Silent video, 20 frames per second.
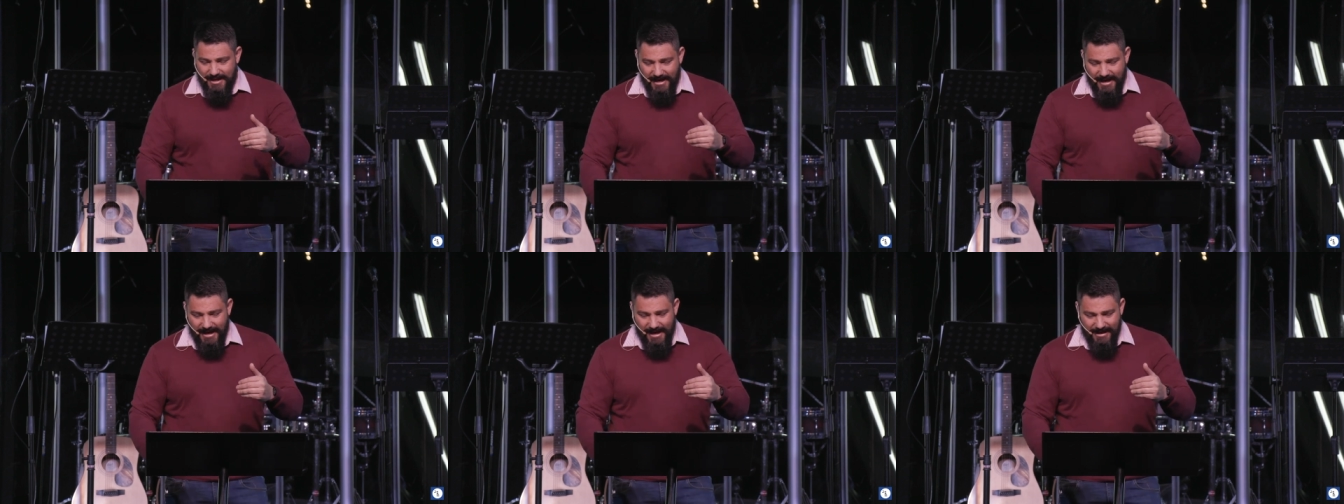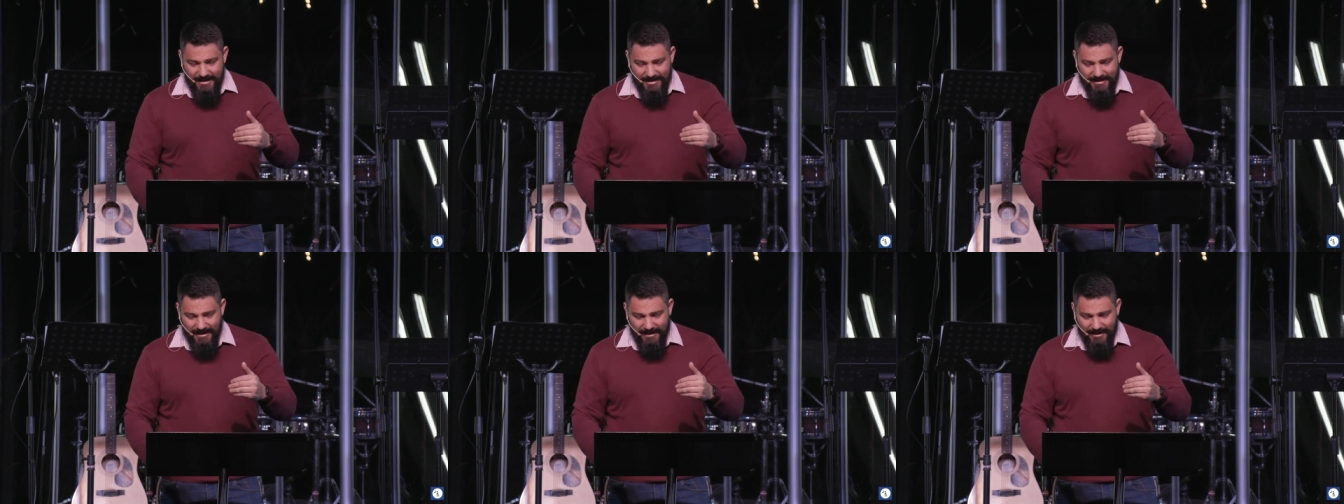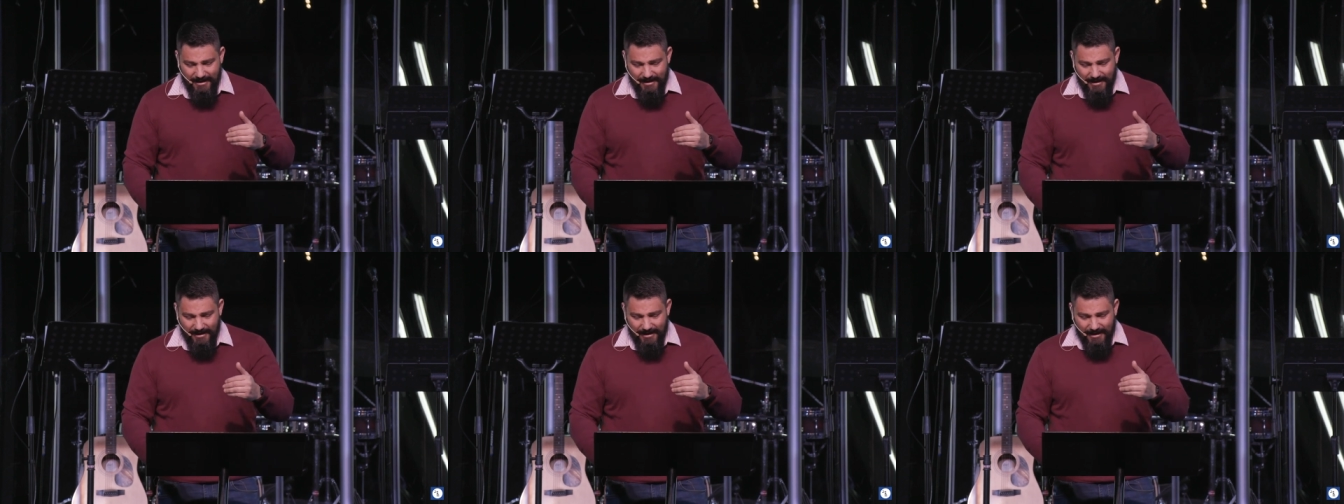And
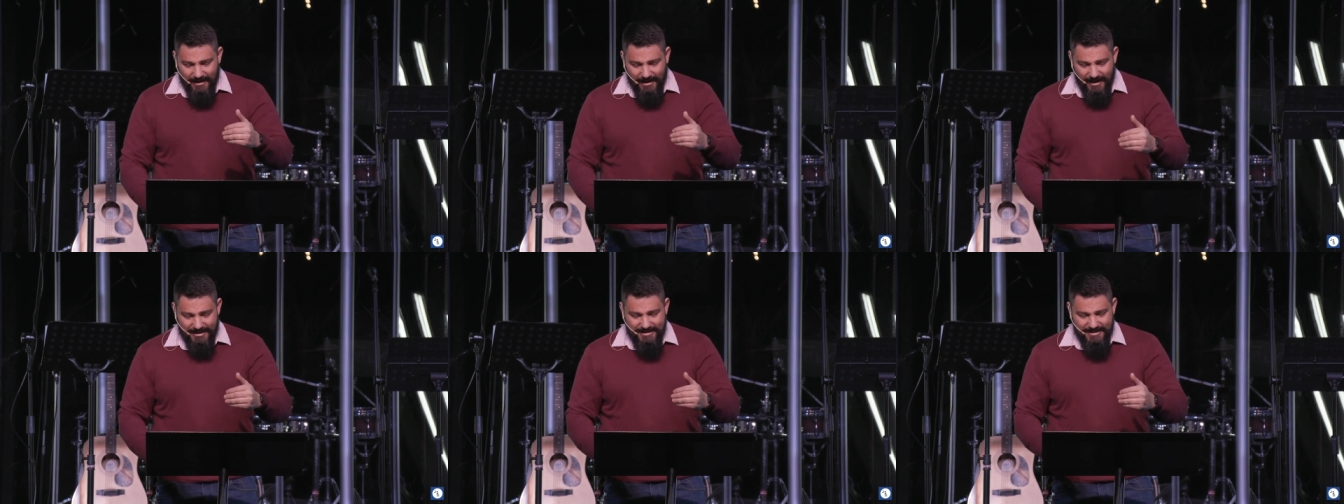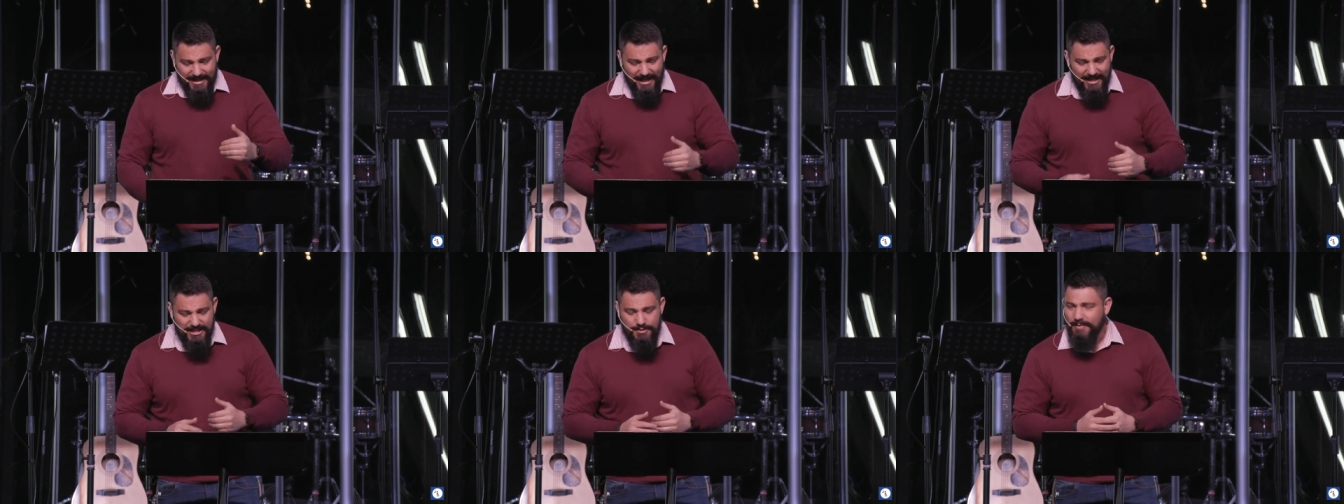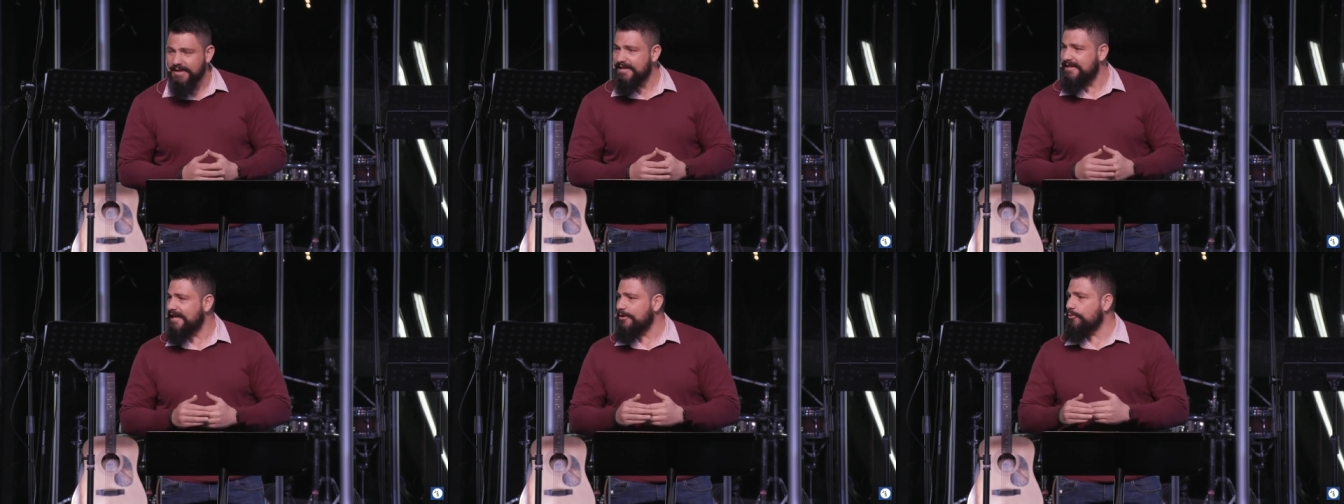uh, it tells
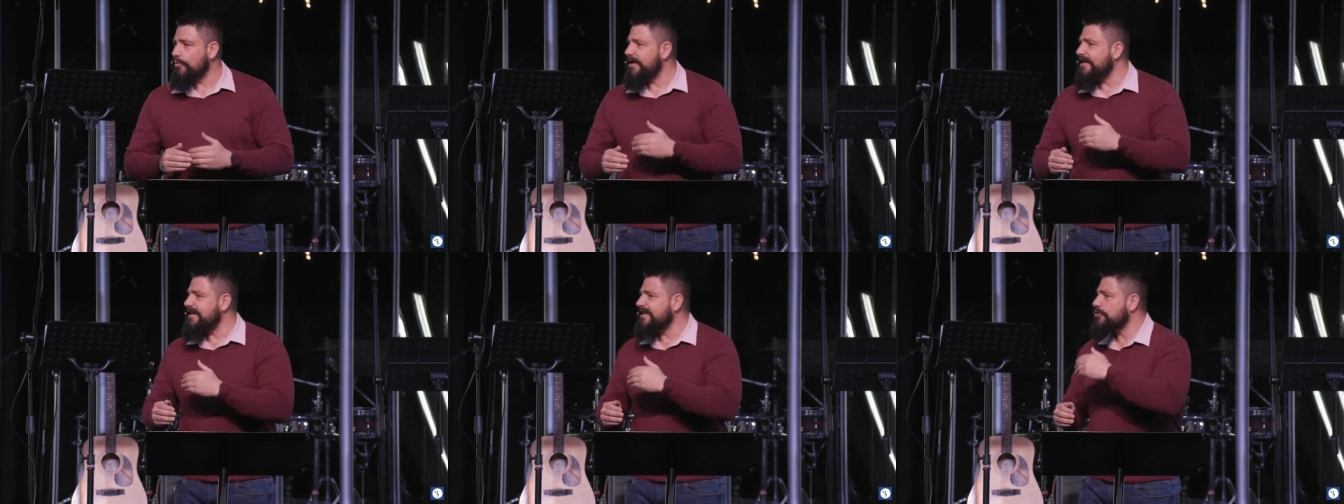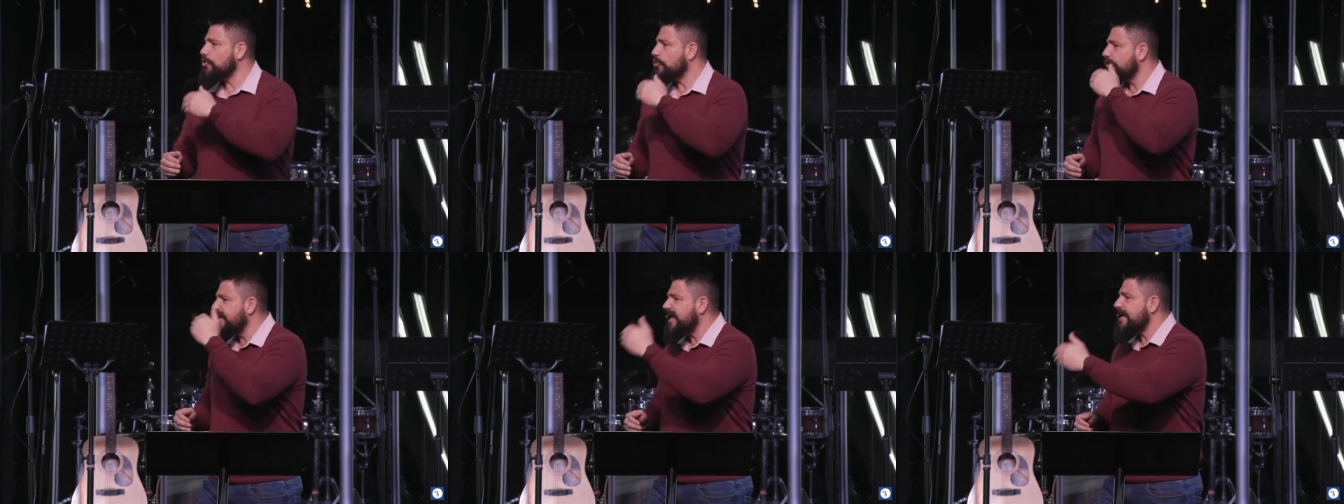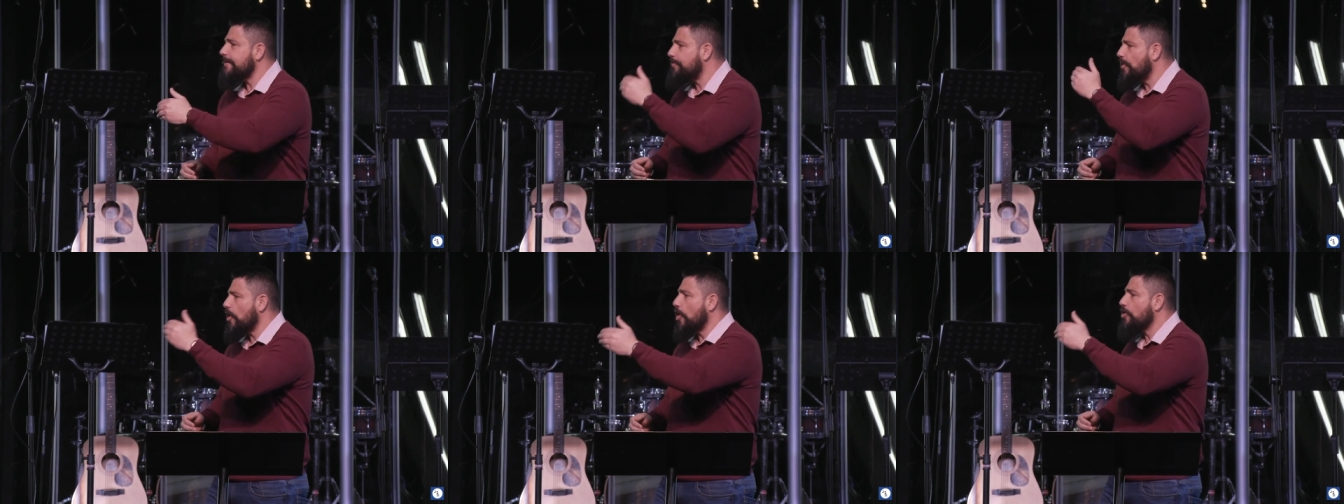me that we need to
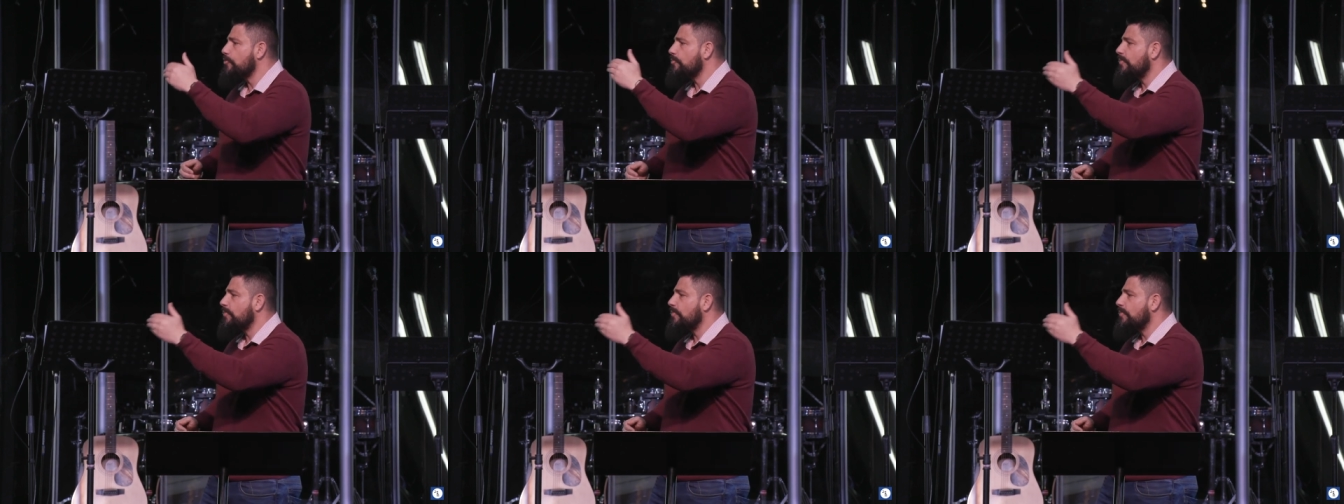keep on